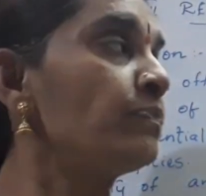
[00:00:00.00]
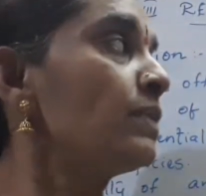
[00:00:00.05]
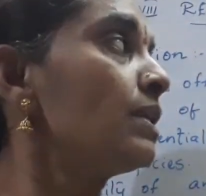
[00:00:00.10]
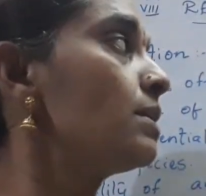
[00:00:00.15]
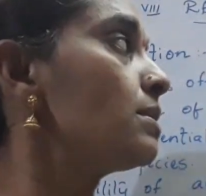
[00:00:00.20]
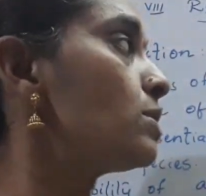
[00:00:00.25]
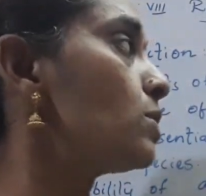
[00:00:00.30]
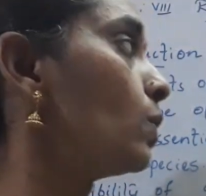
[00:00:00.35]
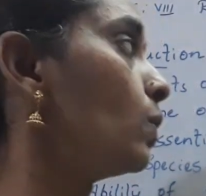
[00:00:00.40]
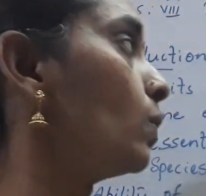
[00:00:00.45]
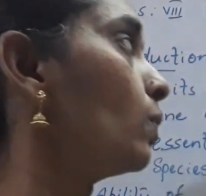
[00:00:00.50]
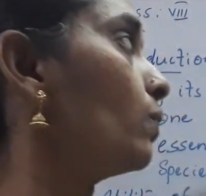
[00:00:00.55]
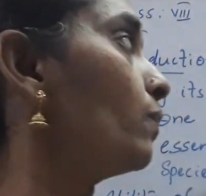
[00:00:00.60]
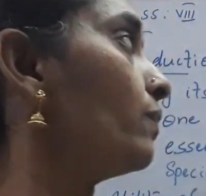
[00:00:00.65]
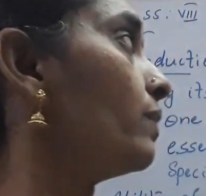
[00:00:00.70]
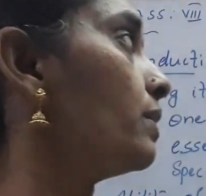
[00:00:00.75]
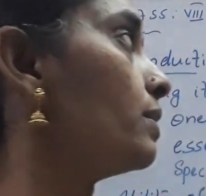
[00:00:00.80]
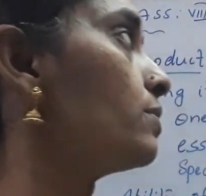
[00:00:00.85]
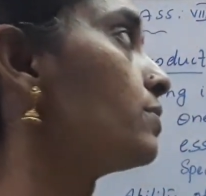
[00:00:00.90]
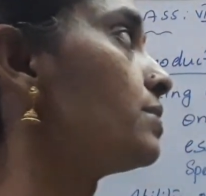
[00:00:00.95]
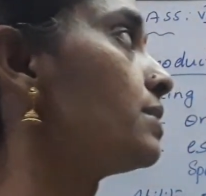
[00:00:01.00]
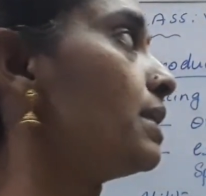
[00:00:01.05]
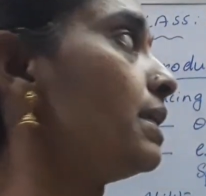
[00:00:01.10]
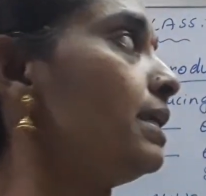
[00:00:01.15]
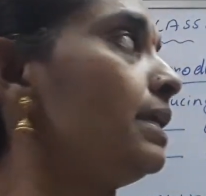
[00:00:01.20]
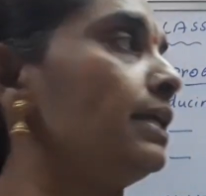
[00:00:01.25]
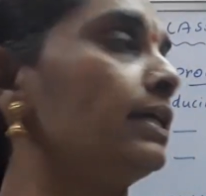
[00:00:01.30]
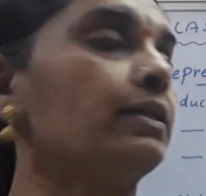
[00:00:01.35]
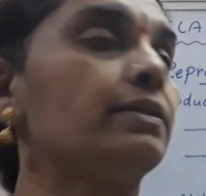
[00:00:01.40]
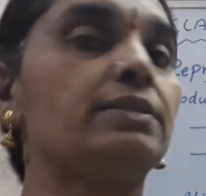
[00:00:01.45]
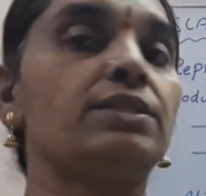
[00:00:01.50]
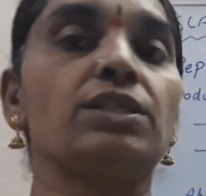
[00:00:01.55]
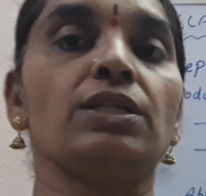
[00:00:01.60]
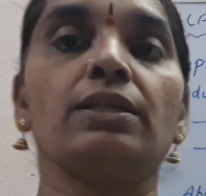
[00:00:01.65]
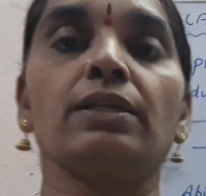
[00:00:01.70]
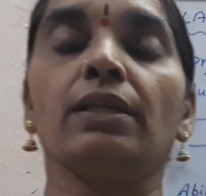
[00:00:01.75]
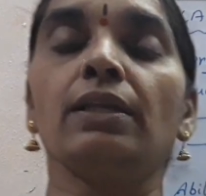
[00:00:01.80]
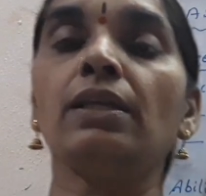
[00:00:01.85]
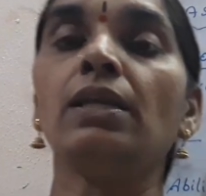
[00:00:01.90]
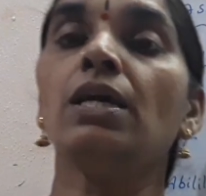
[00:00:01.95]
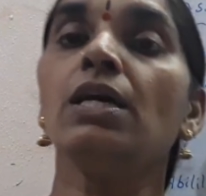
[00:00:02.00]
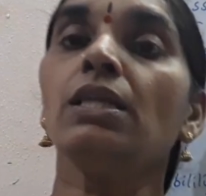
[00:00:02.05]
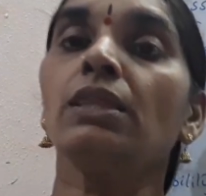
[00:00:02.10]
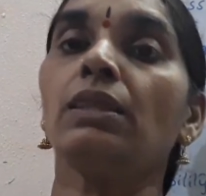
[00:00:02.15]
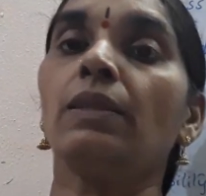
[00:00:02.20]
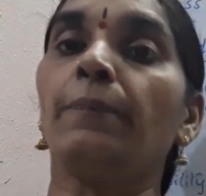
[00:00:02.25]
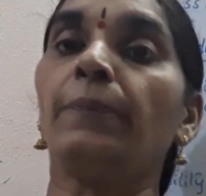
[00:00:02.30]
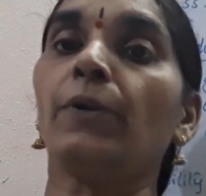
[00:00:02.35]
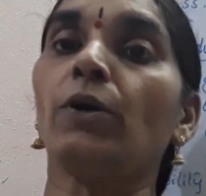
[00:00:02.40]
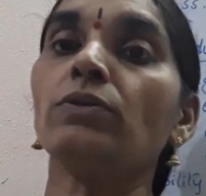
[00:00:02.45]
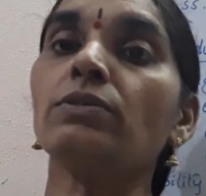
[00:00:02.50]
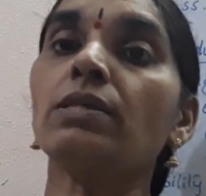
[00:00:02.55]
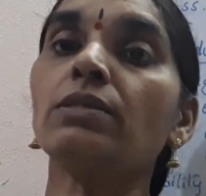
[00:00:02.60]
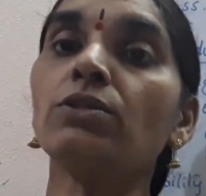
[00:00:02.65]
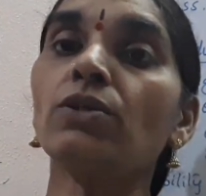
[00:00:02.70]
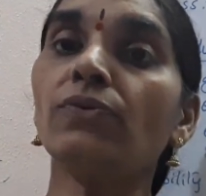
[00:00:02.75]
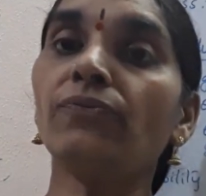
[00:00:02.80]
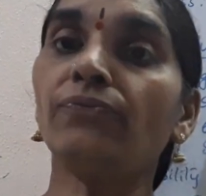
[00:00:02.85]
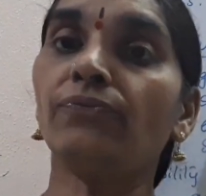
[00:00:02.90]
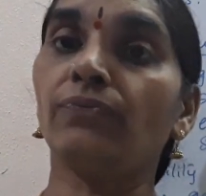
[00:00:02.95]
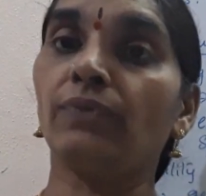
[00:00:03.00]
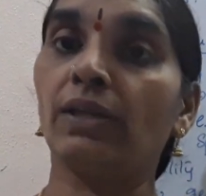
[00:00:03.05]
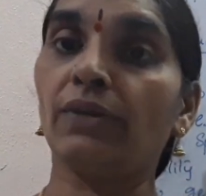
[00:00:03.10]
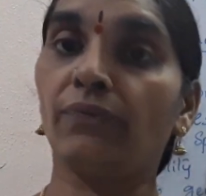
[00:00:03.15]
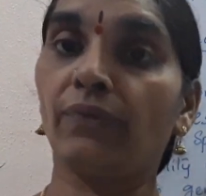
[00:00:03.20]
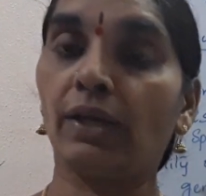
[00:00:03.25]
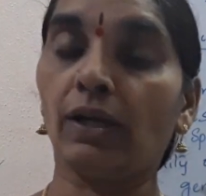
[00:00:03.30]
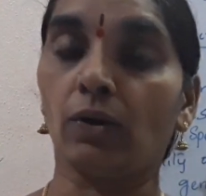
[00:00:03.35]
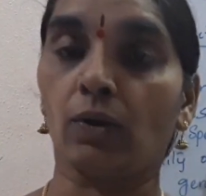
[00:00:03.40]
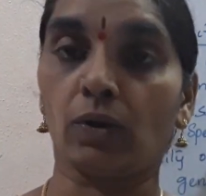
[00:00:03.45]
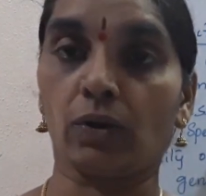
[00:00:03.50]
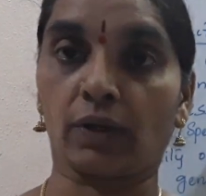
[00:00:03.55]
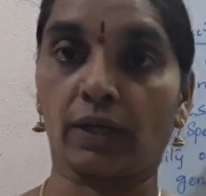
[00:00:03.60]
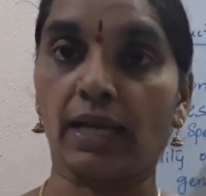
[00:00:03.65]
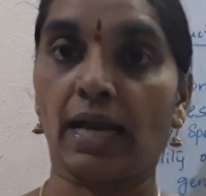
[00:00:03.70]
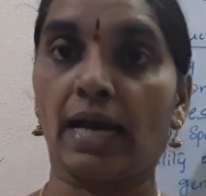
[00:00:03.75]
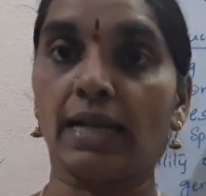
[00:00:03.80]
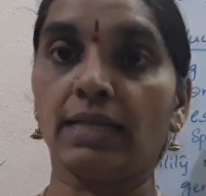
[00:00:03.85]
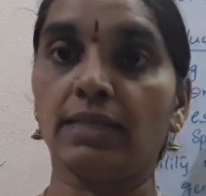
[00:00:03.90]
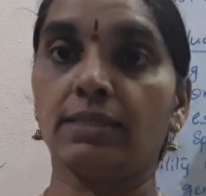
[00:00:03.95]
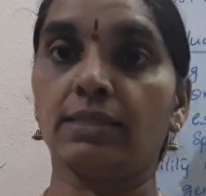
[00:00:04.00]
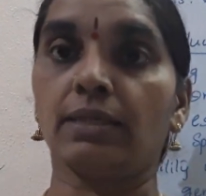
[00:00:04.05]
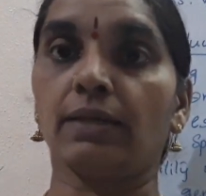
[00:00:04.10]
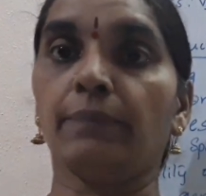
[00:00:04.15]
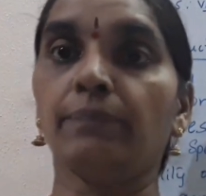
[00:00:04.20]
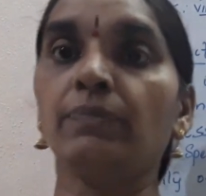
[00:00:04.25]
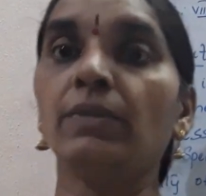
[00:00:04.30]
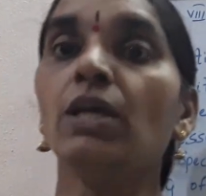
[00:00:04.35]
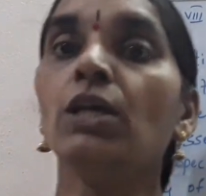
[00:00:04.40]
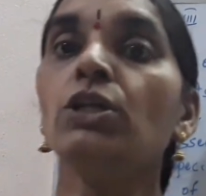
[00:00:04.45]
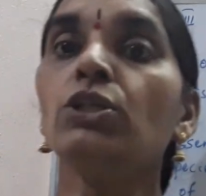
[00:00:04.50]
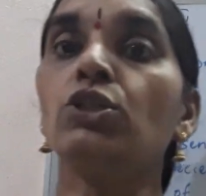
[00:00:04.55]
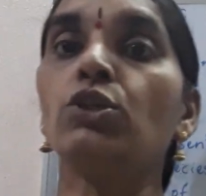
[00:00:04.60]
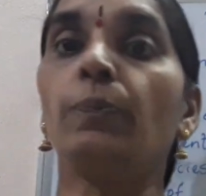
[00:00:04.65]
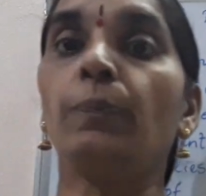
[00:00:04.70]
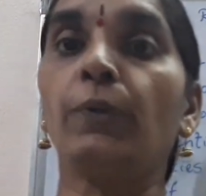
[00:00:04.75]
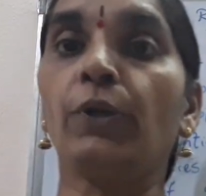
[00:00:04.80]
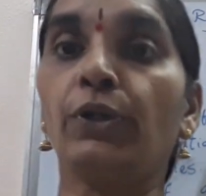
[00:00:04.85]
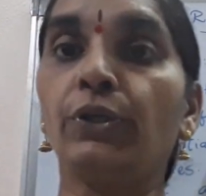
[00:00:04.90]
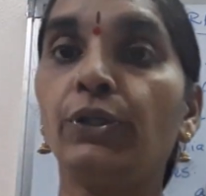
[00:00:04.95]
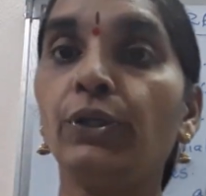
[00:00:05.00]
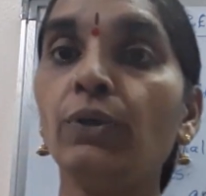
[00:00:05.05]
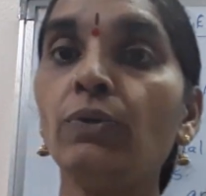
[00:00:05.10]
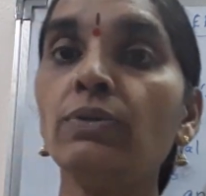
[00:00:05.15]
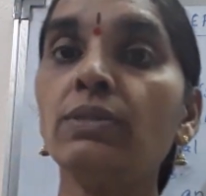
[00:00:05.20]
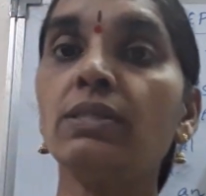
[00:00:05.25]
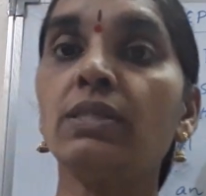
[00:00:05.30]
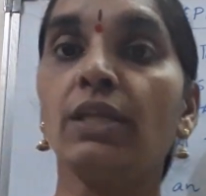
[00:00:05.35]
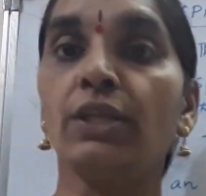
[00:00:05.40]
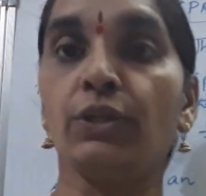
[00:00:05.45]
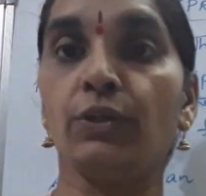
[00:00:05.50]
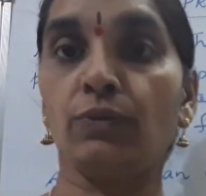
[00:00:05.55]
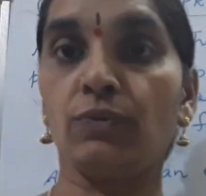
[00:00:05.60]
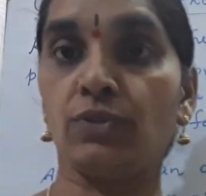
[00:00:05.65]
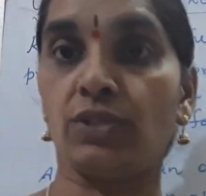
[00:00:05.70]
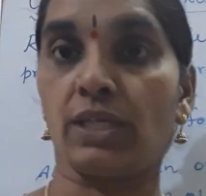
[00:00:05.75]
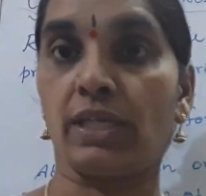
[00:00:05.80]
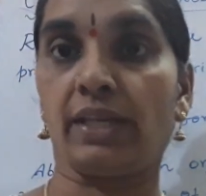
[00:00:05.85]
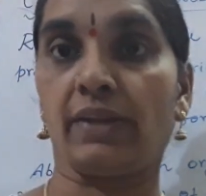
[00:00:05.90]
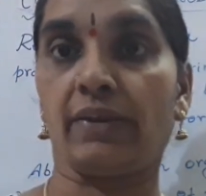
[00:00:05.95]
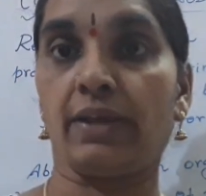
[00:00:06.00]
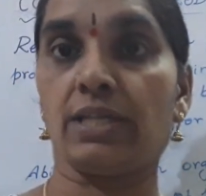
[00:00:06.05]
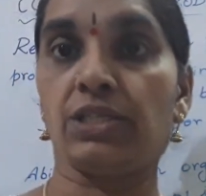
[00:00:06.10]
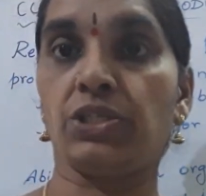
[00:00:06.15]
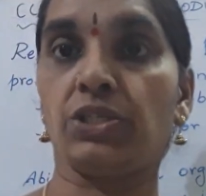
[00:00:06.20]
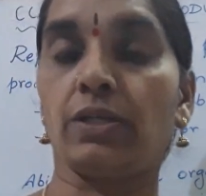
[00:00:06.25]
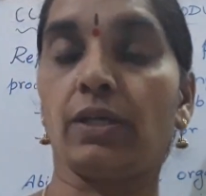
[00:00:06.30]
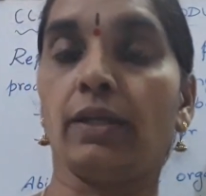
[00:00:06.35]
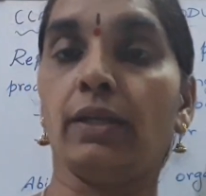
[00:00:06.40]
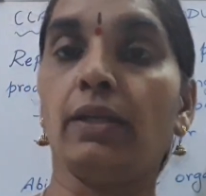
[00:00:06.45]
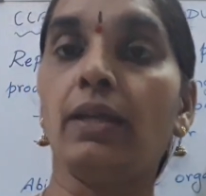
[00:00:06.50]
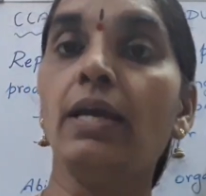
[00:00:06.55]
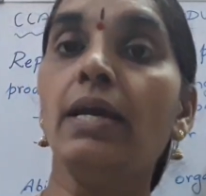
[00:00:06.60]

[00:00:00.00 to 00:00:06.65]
So we see here, children, the process of living organism to produce the new generation,